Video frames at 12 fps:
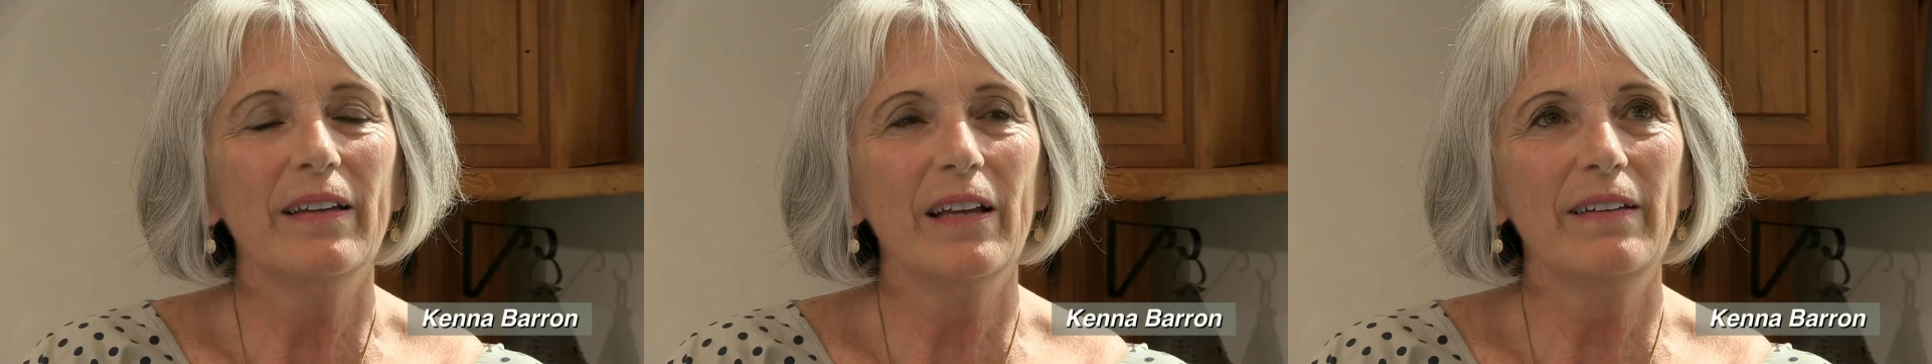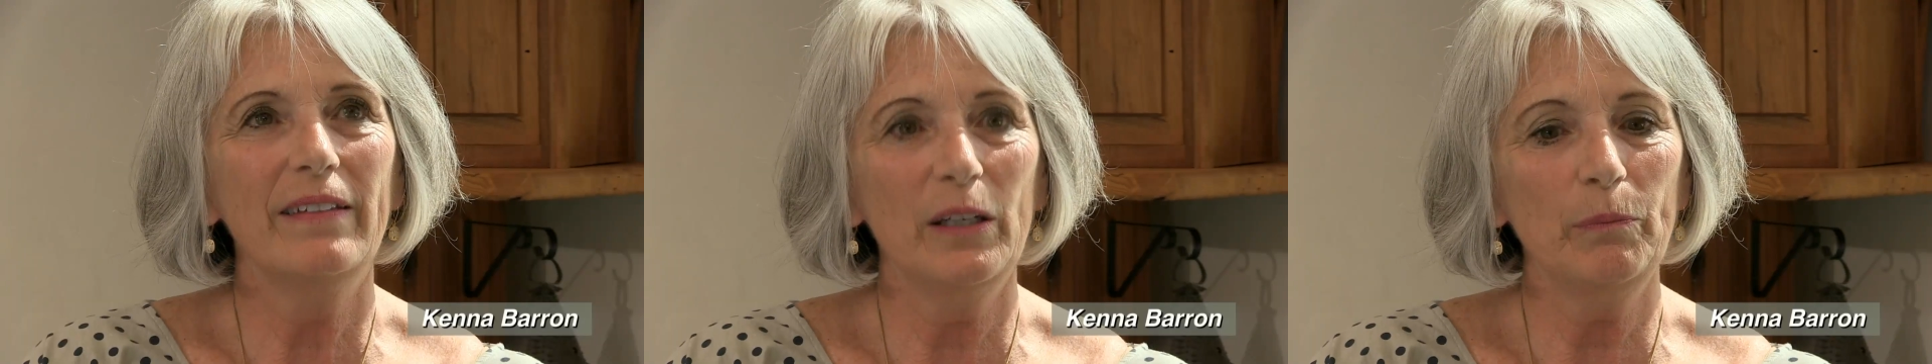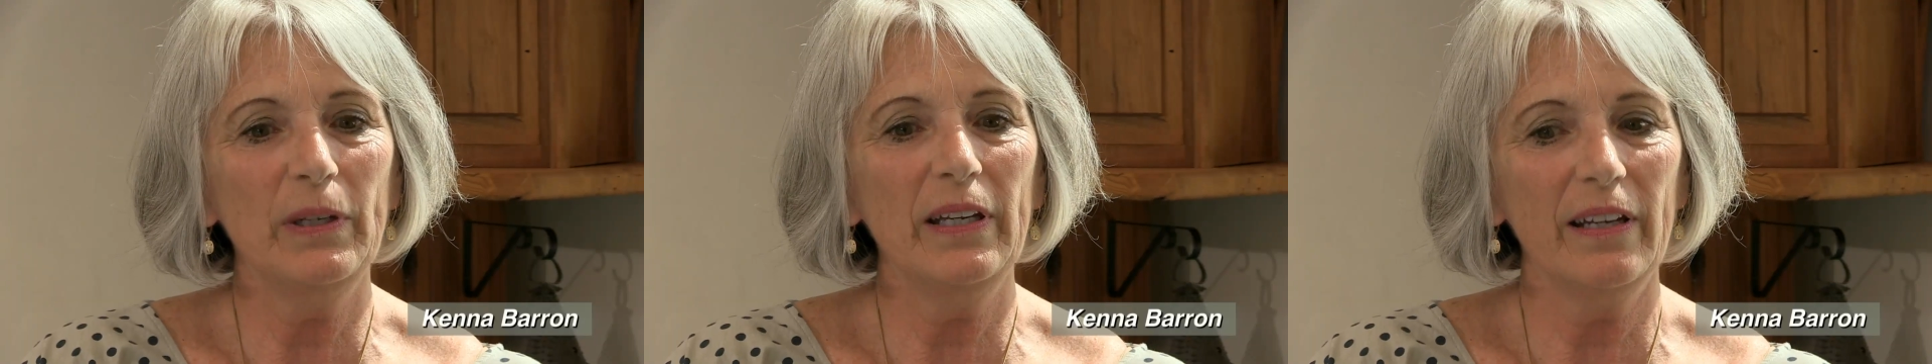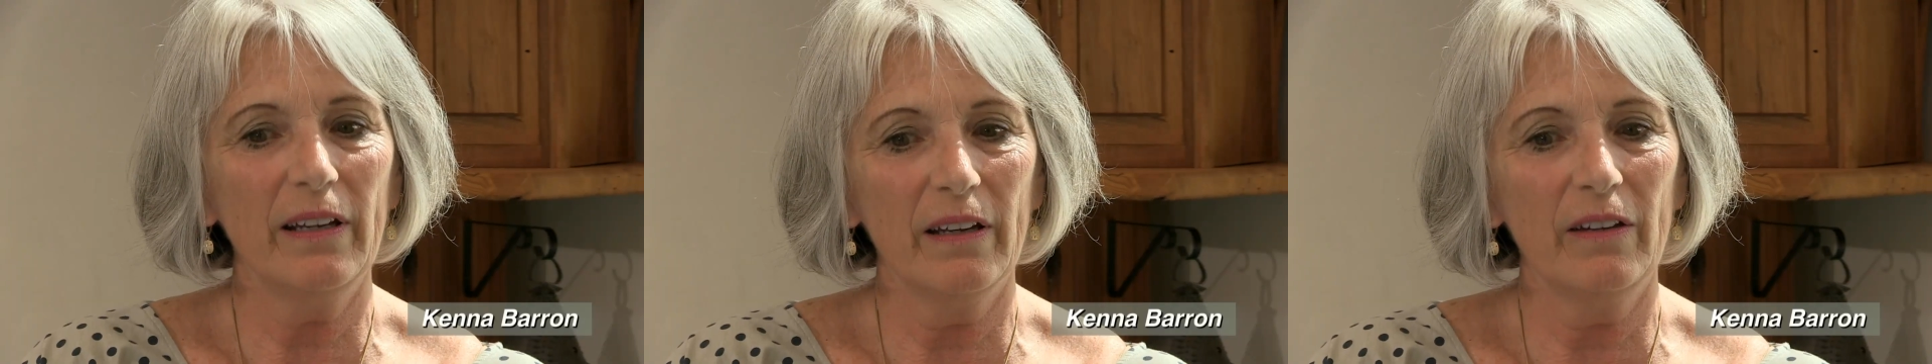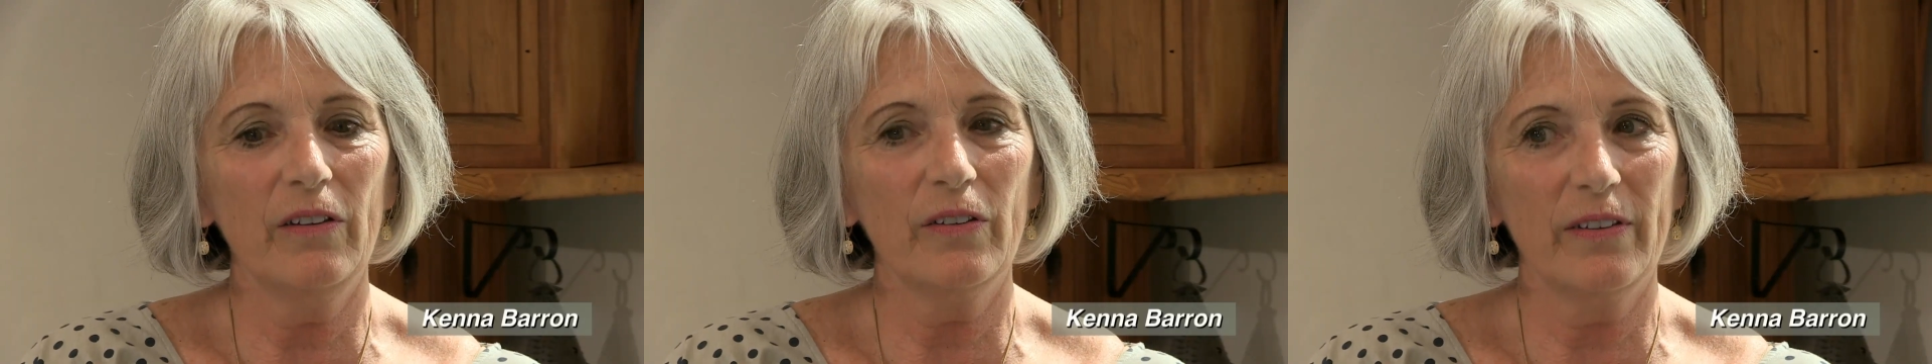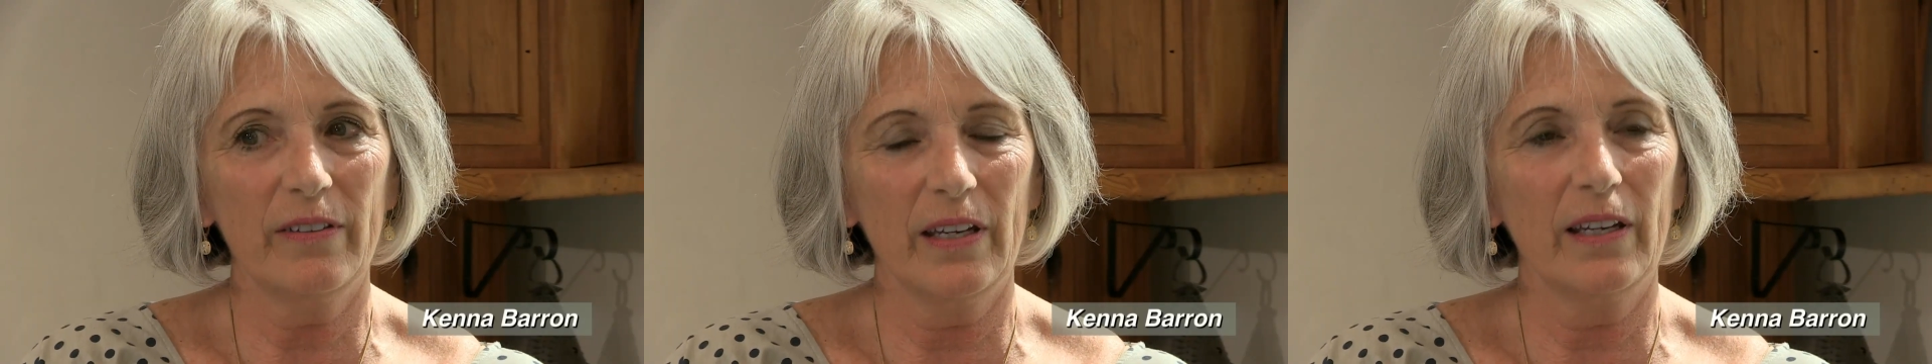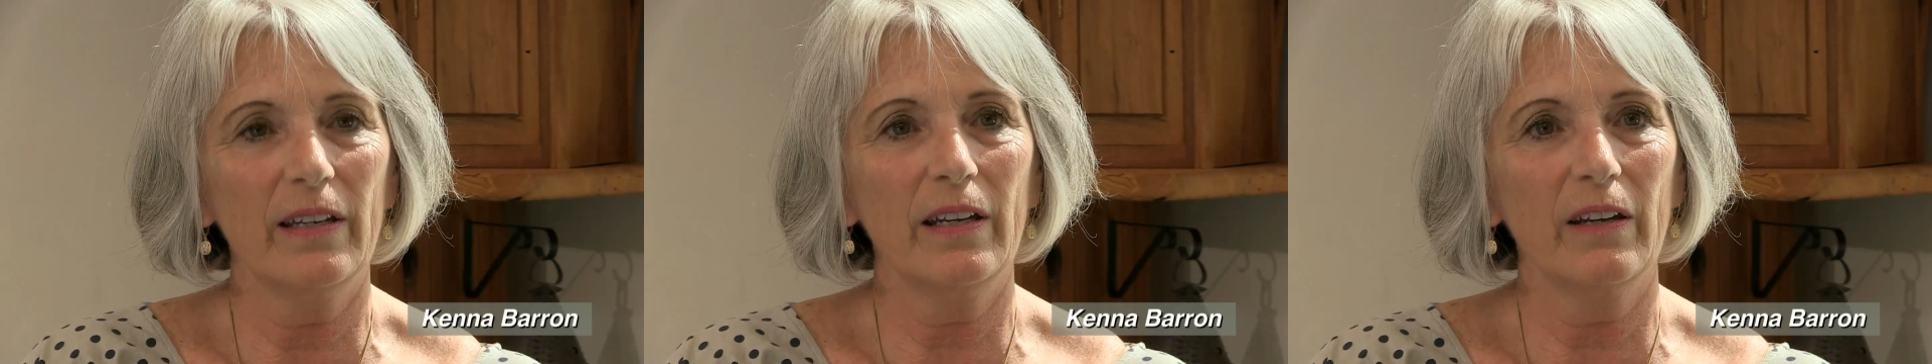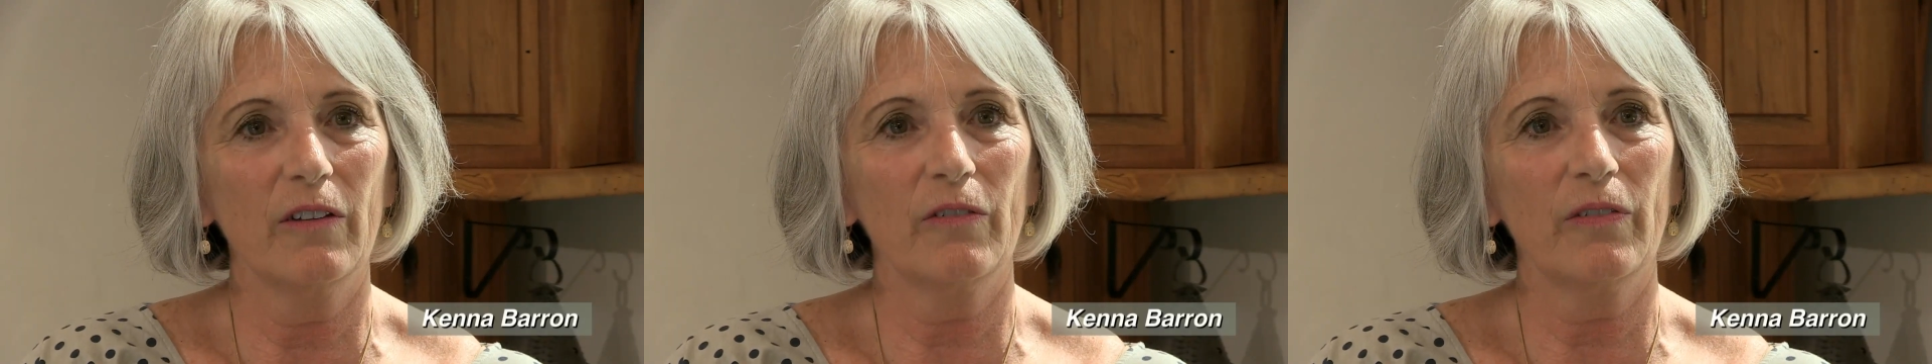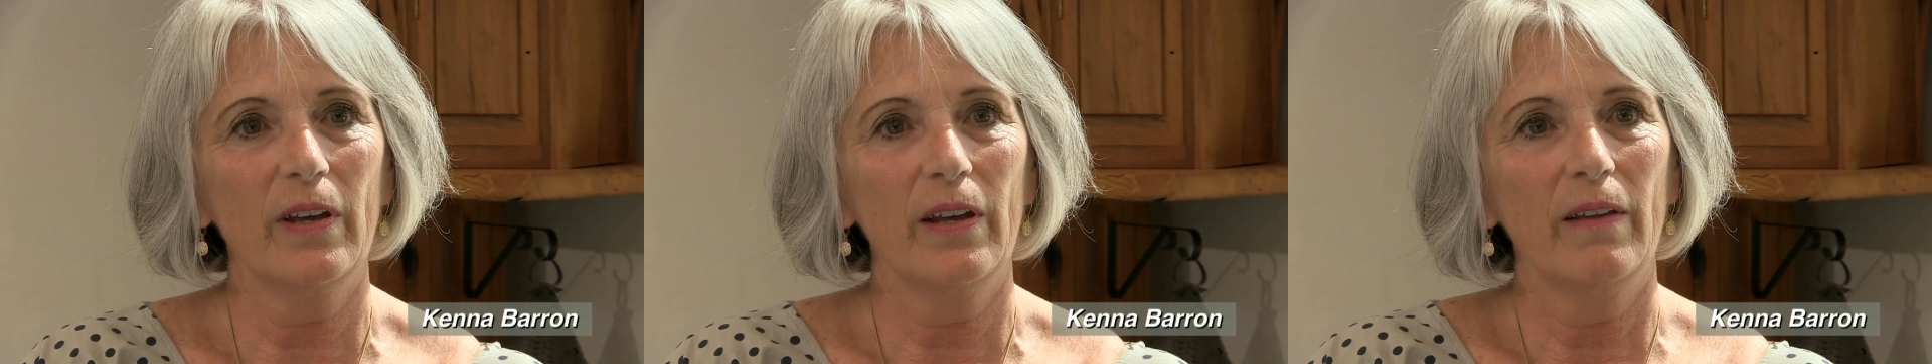A deepening understanding of